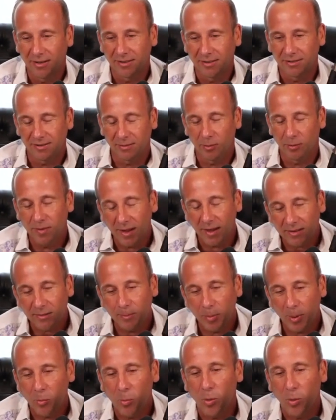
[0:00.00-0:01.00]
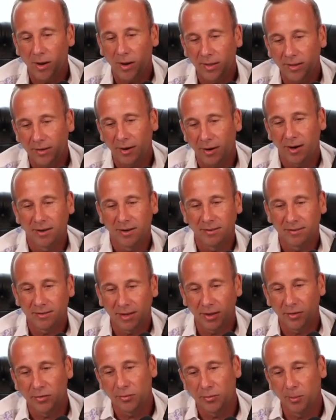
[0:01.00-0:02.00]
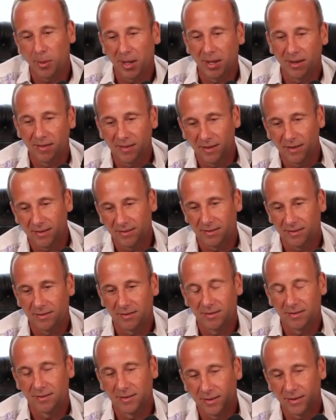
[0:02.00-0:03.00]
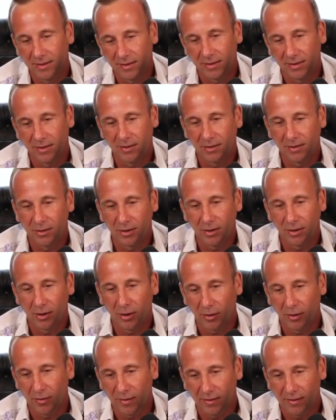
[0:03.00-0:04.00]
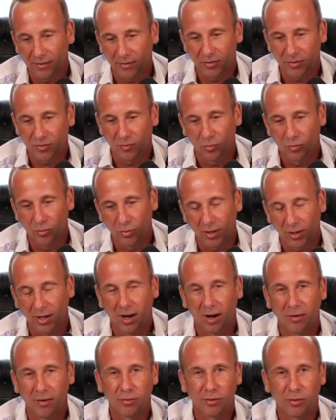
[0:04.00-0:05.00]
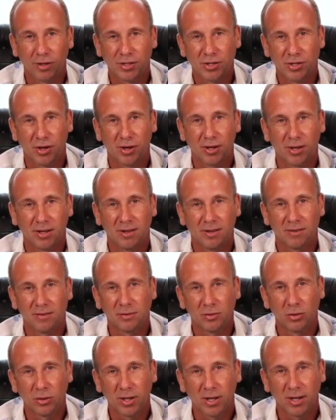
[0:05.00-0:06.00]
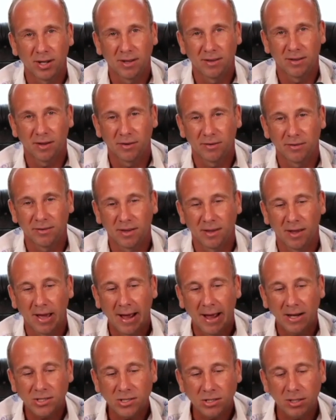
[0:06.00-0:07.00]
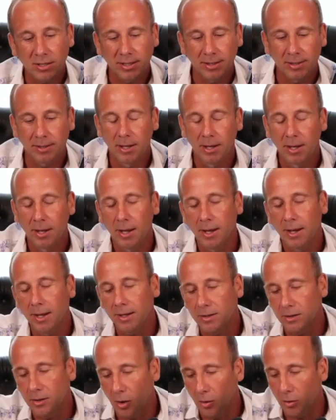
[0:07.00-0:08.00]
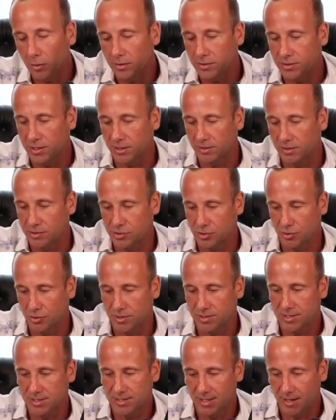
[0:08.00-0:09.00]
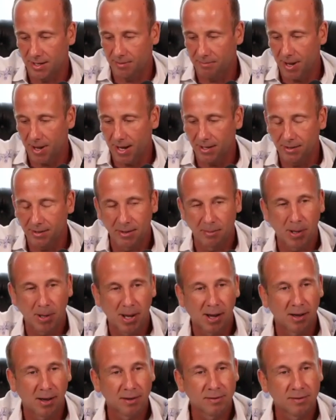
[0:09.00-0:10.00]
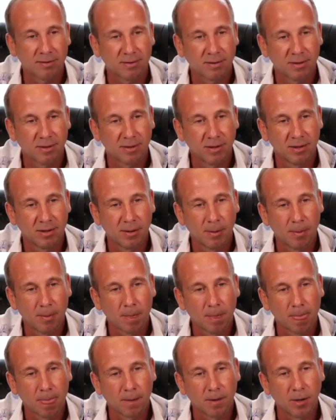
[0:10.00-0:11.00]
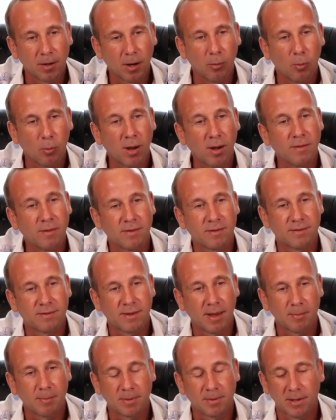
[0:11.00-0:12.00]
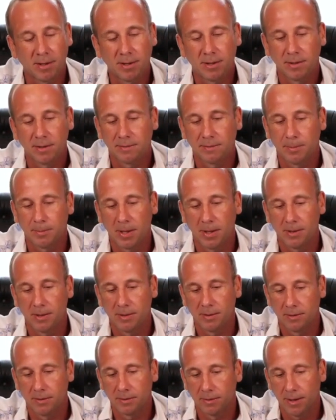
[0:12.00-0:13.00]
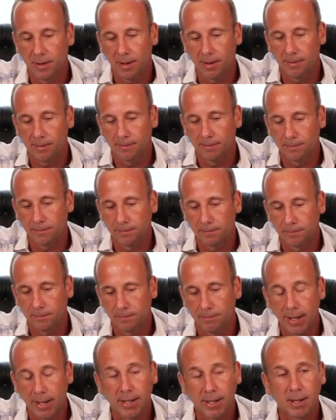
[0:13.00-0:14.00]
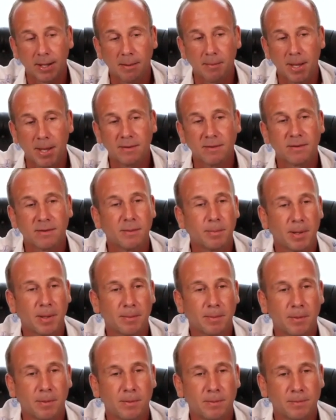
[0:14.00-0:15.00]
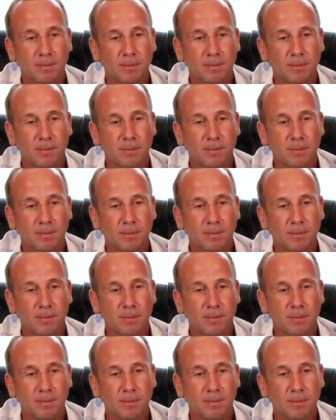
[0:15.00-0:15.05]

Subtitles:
that's been one of the greatest gifts for me in this, on this recovery journey, is looking at those things, actually acknowledging the choices that I've made in the past. One of the steps in it has been making amends to people.